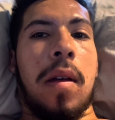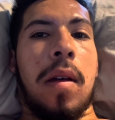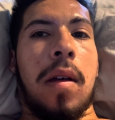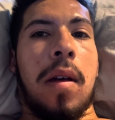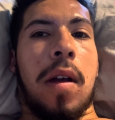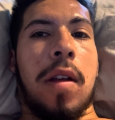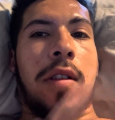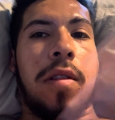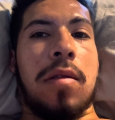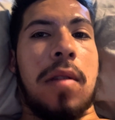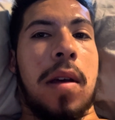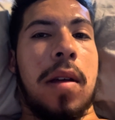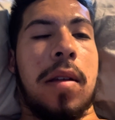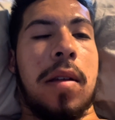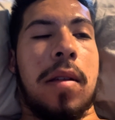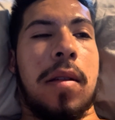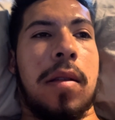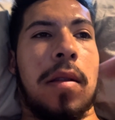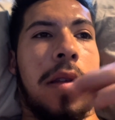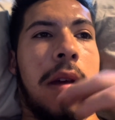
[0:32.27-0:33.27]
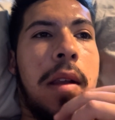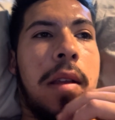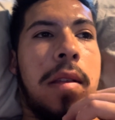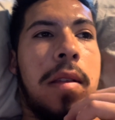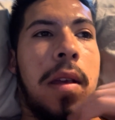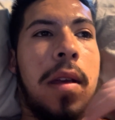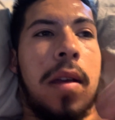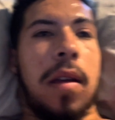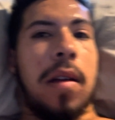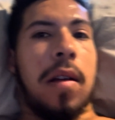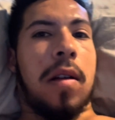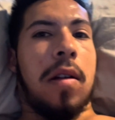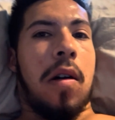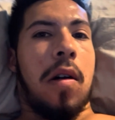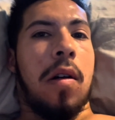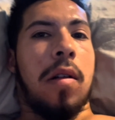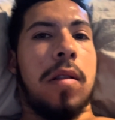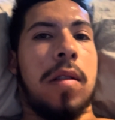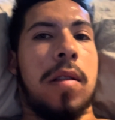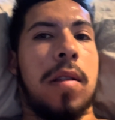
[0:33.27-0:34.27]
I just like that it's like
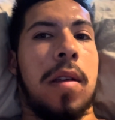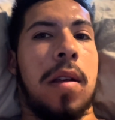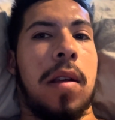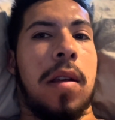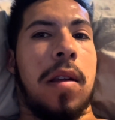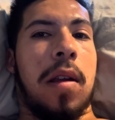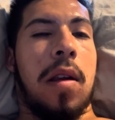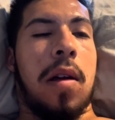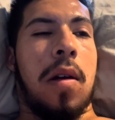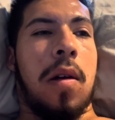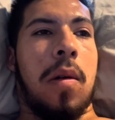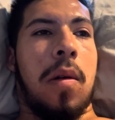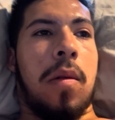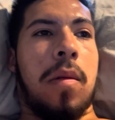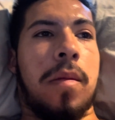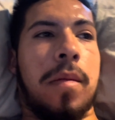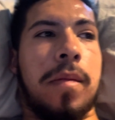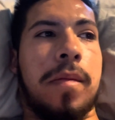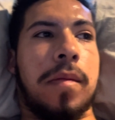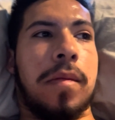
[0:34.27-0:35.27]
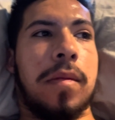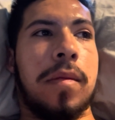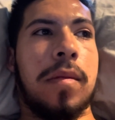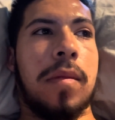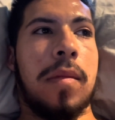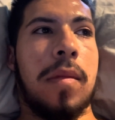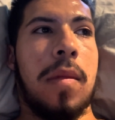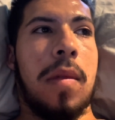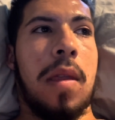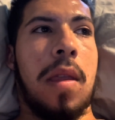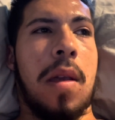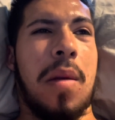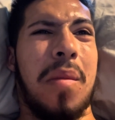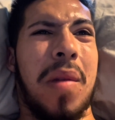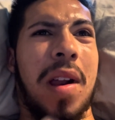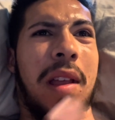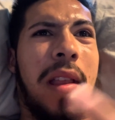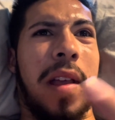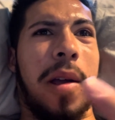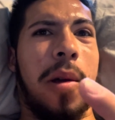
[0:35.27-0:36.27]
constant, you know?
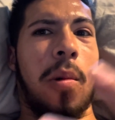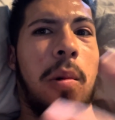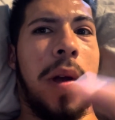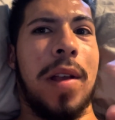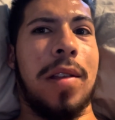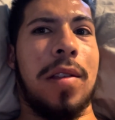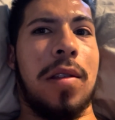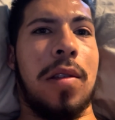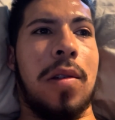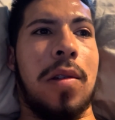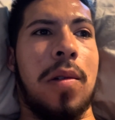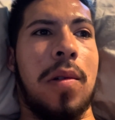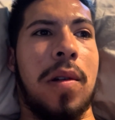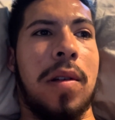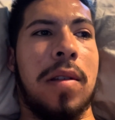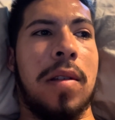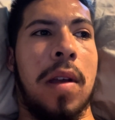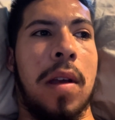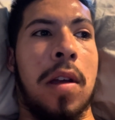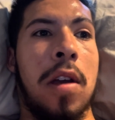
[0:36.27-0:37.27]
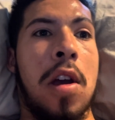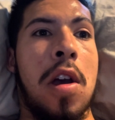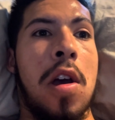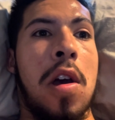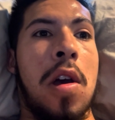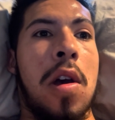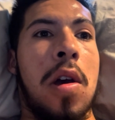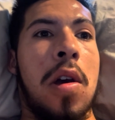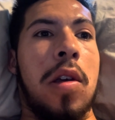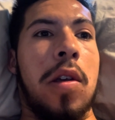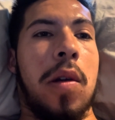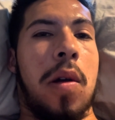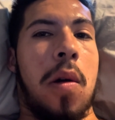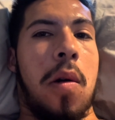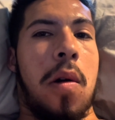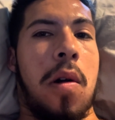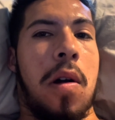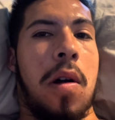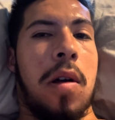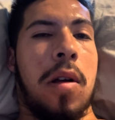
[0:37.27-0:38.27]
But I like weights too, because it's like you
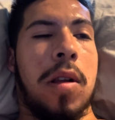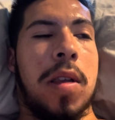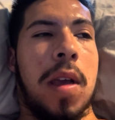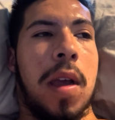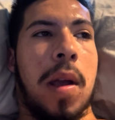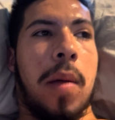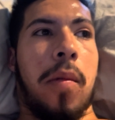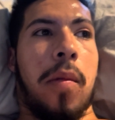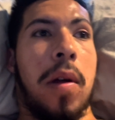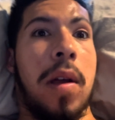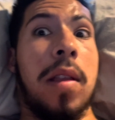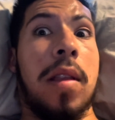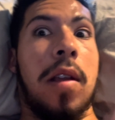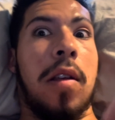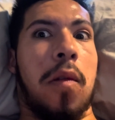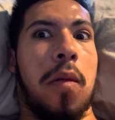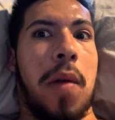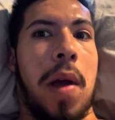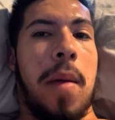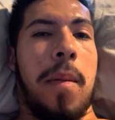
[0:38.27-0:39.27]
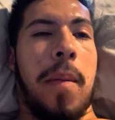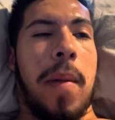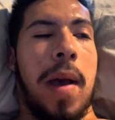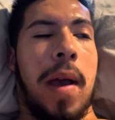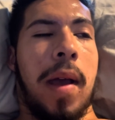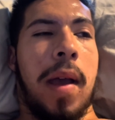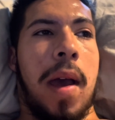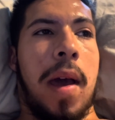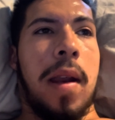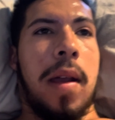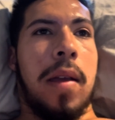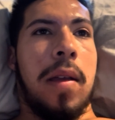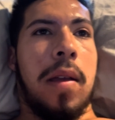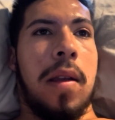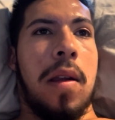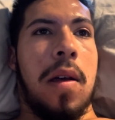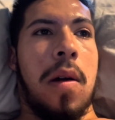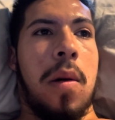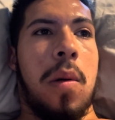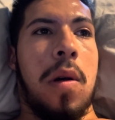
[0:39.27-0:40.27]
go hard, take a break, then you're right back at it, you
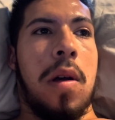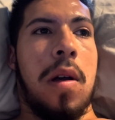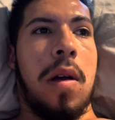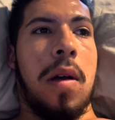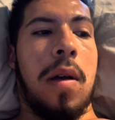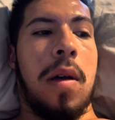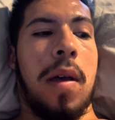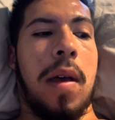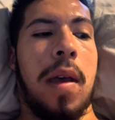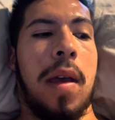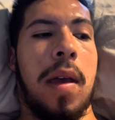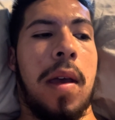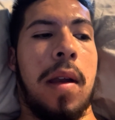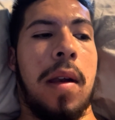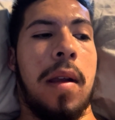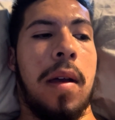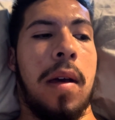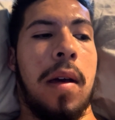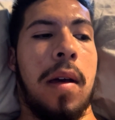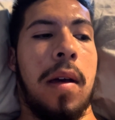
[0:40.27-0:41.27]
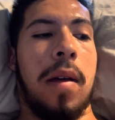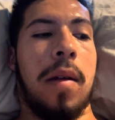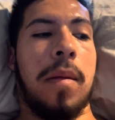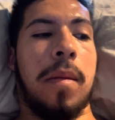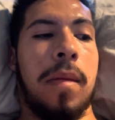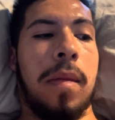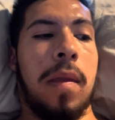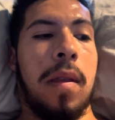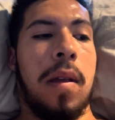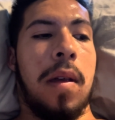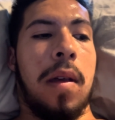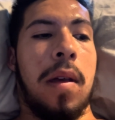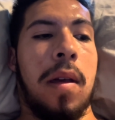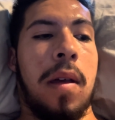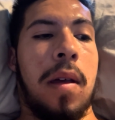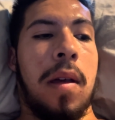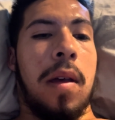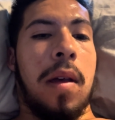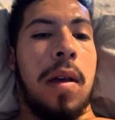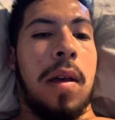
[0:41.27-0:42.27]
know? And I
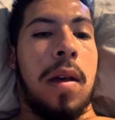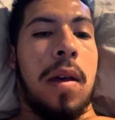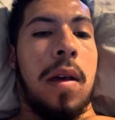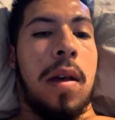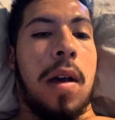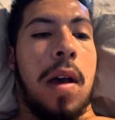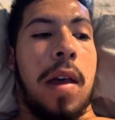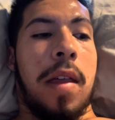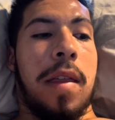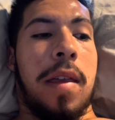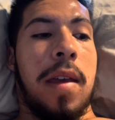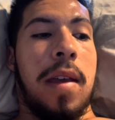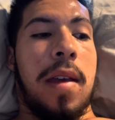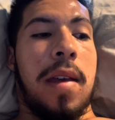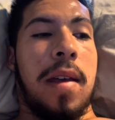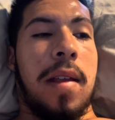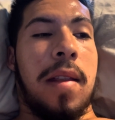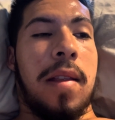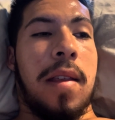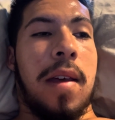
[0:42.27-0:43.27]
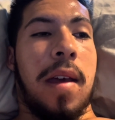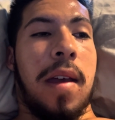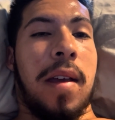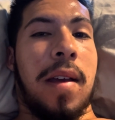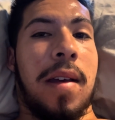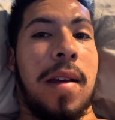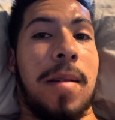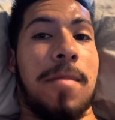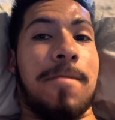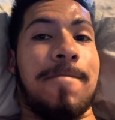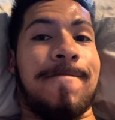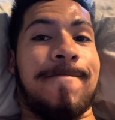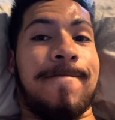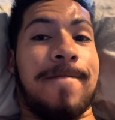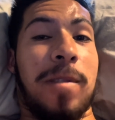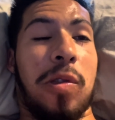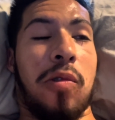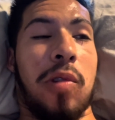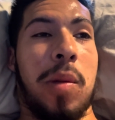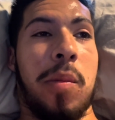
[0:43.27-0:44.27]
think in like
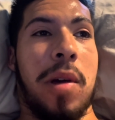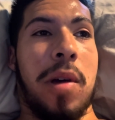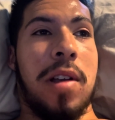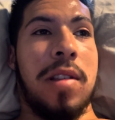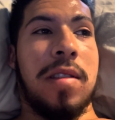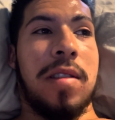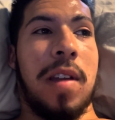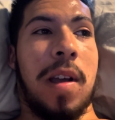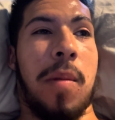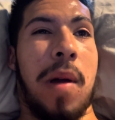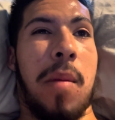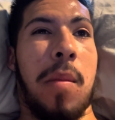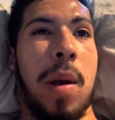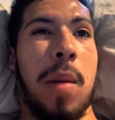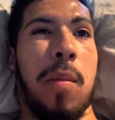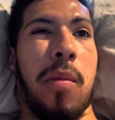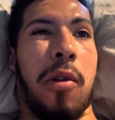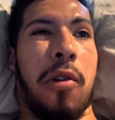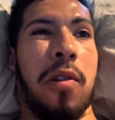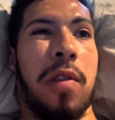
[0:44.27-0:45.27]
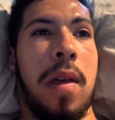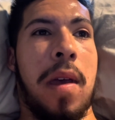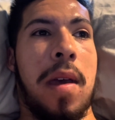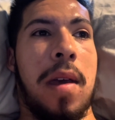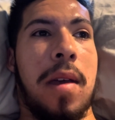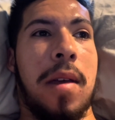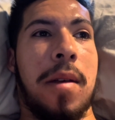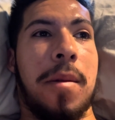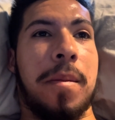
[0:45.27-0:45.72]
3 months, like by my birthday,